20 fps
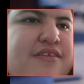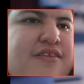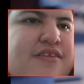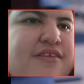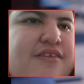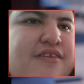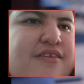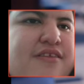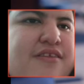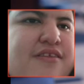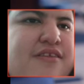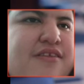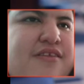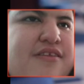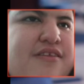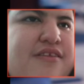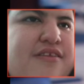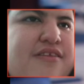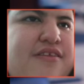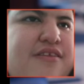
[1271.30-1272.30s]

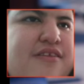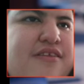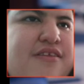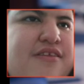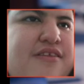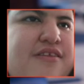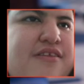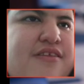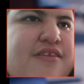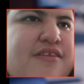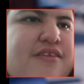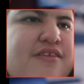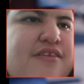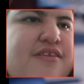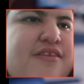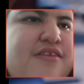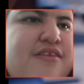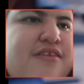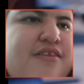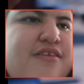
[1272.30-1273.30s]

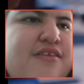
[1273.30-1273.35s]
No words are spoken by the person on screen.